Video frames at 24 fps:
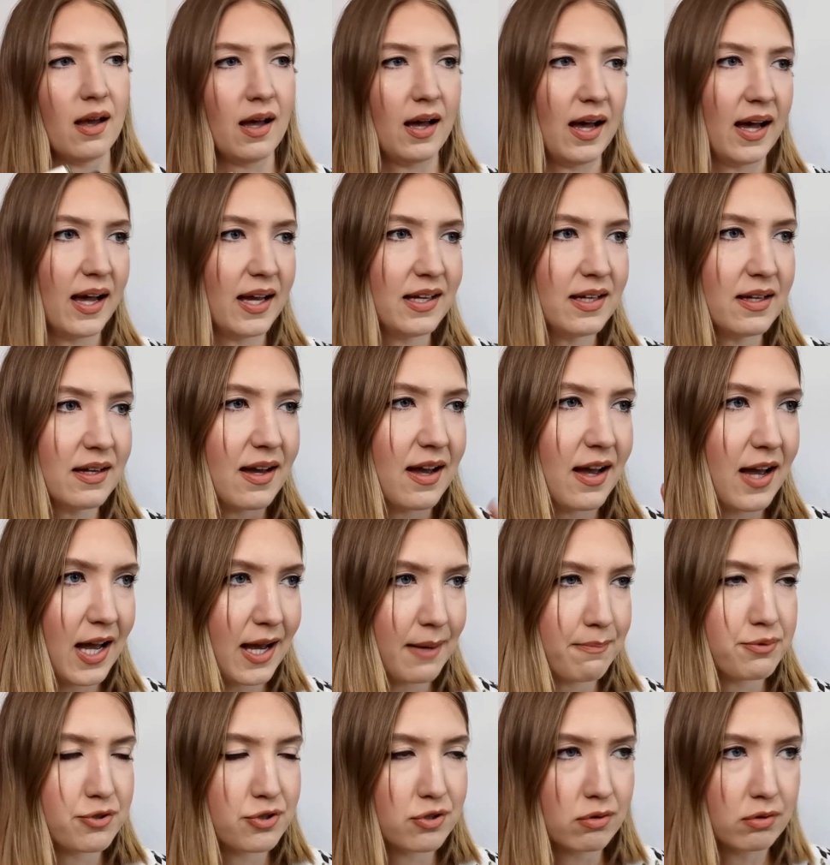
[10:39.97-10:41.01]
I
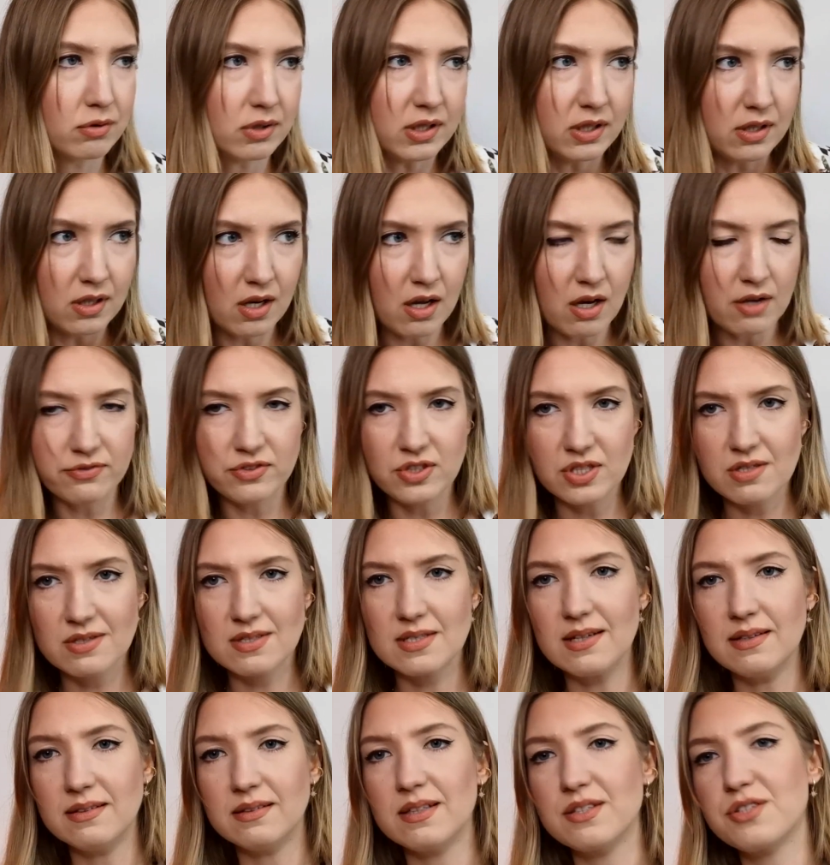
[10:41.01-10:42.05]
absolutely love the
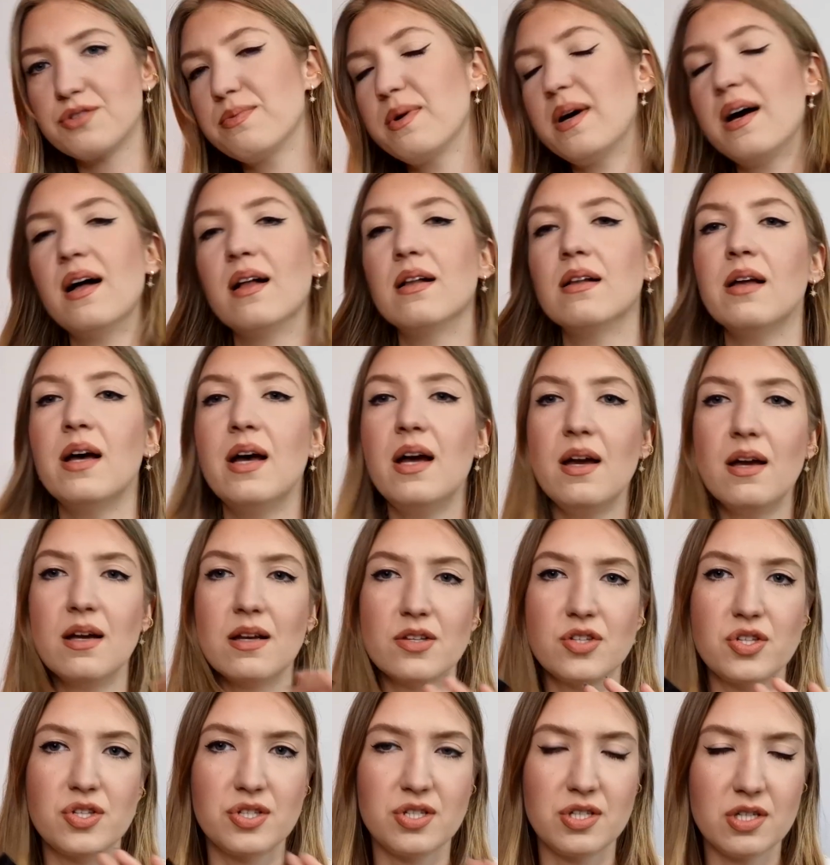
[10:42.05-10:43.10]
scent as well.
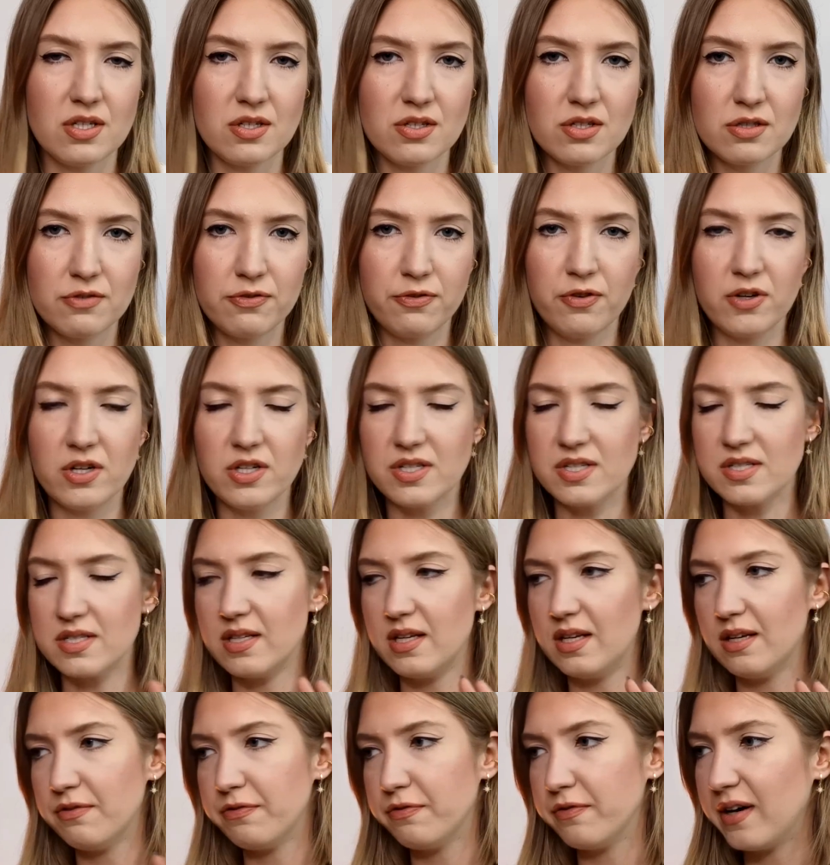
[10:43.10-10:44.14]
Since the first
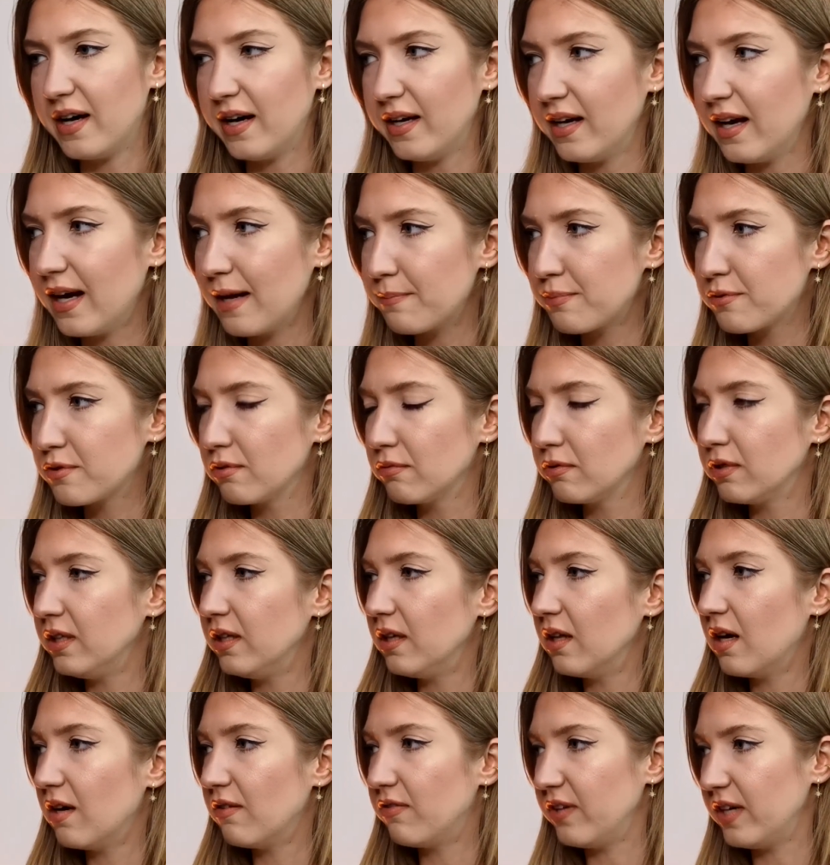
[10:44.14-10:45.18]
sniff, I
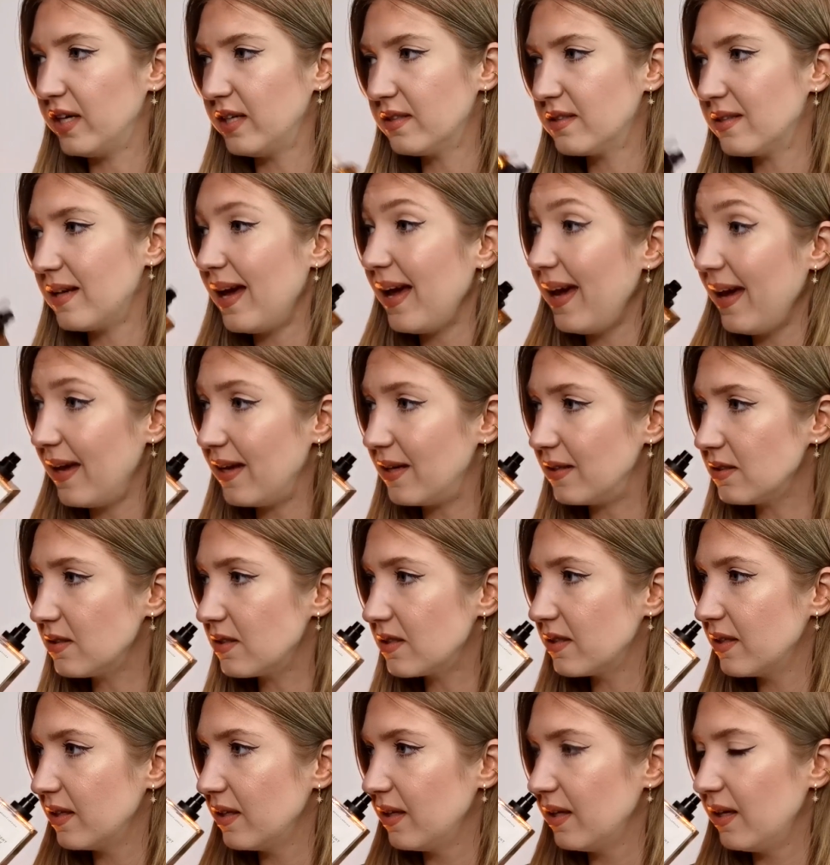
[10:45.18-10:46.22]
absolutely love it,
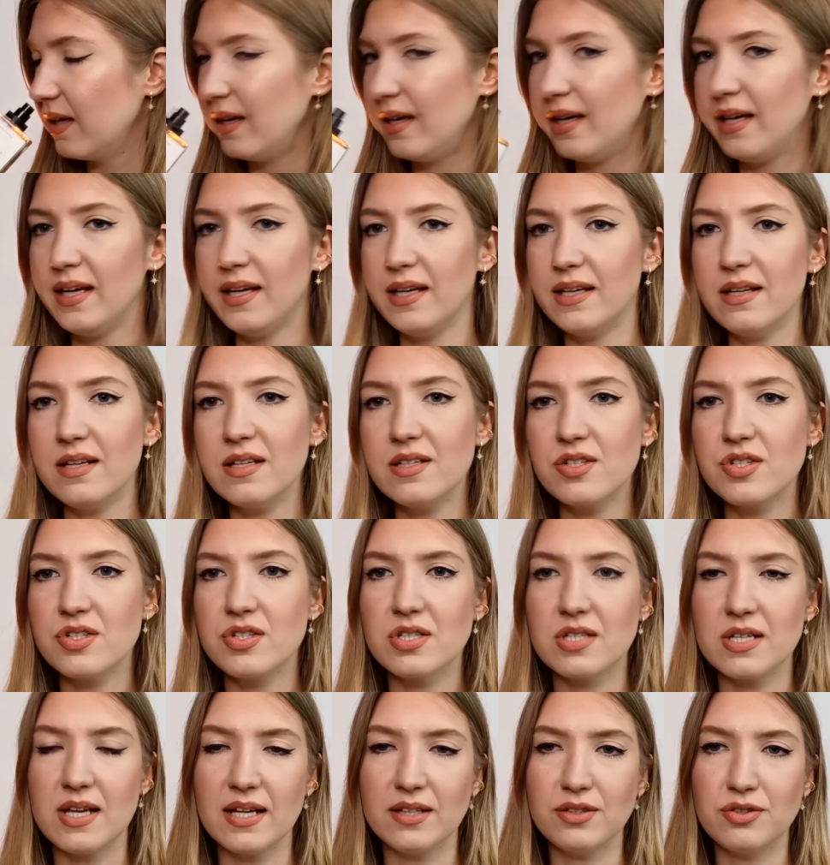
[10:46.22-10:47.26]
and it is
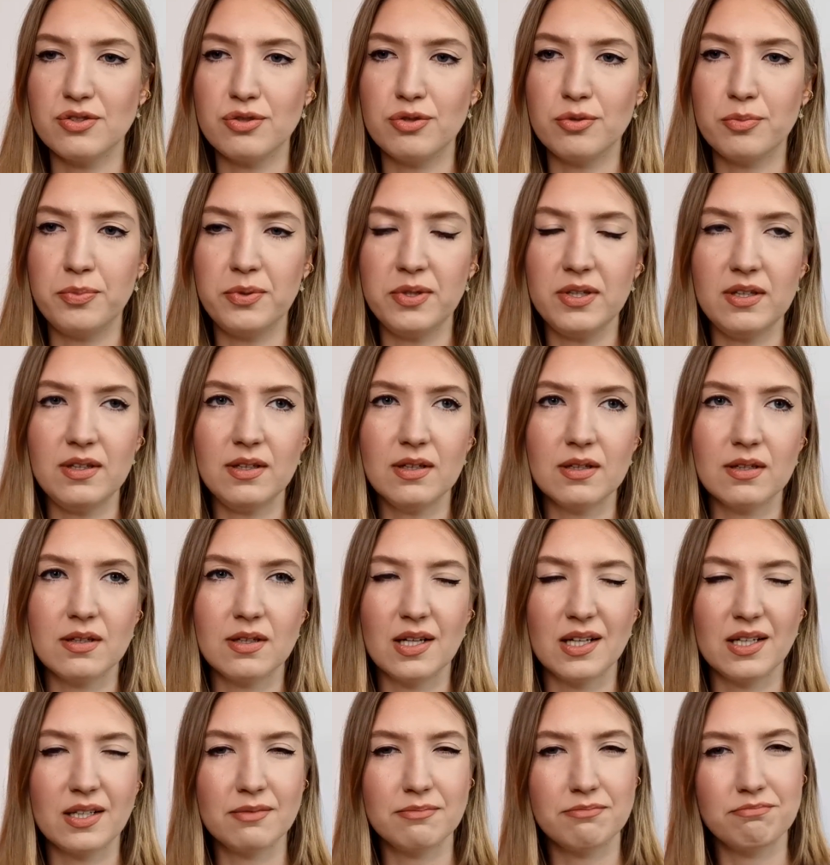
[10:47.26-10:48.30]
said to be
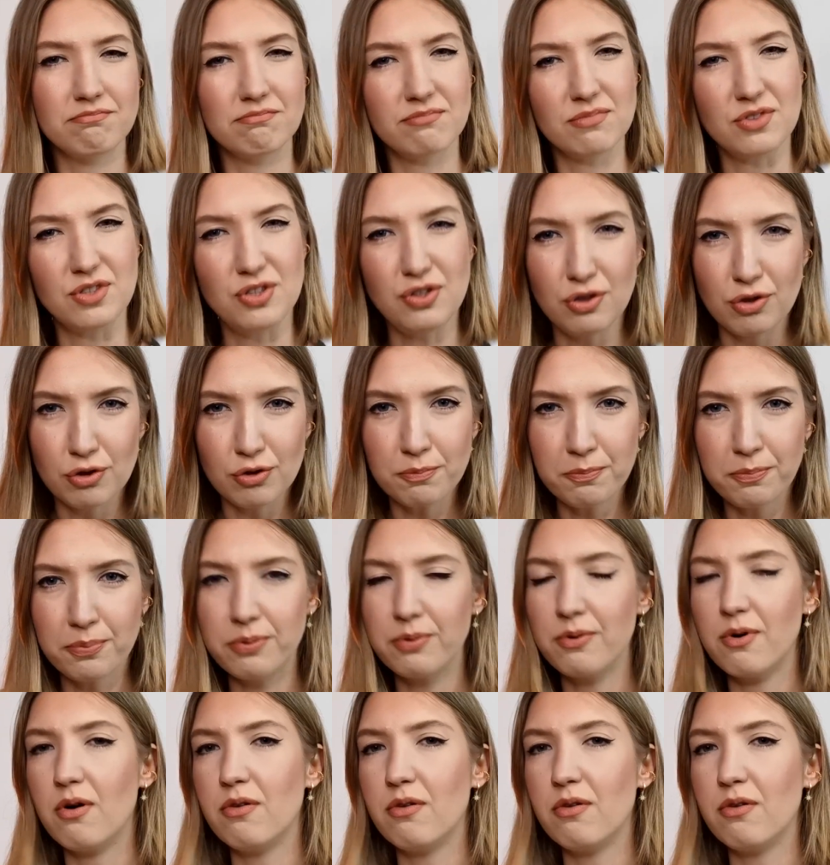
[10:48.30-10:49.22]
a dupe